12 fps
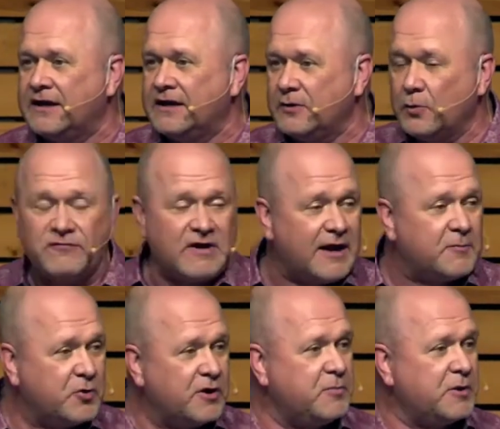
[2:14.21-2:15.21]
that we've got a
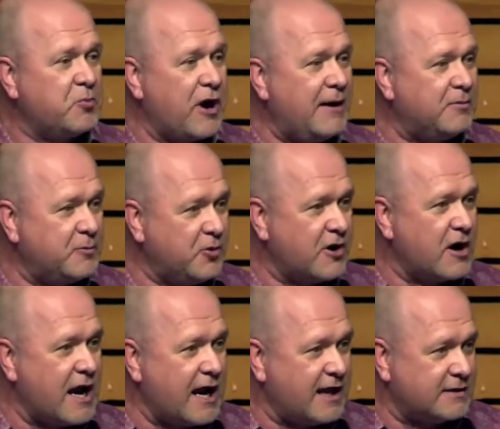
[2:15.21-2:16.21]
pretty big problem on our
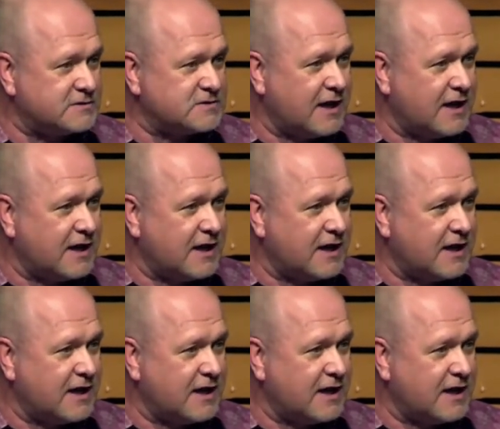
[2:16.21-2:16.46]
hands.